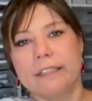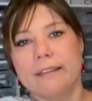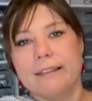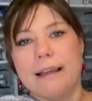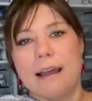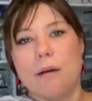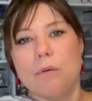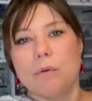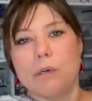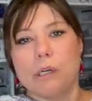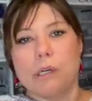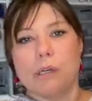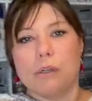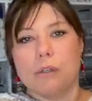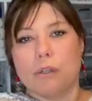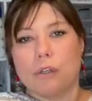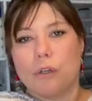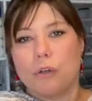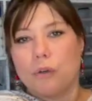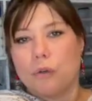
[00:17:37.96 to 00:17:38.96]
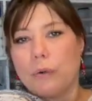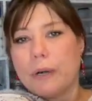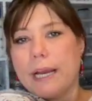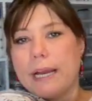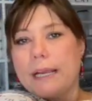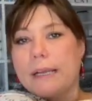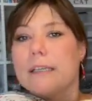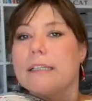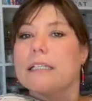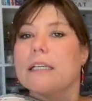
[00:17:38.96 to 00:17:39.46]
that would look
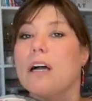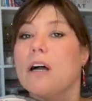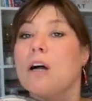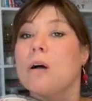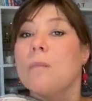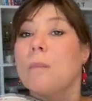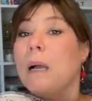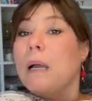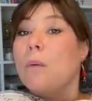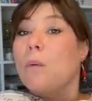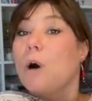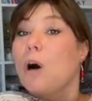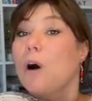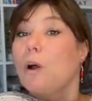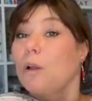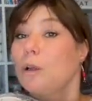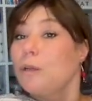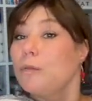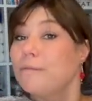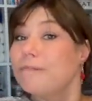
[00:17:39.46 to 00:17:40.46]
great on my wall.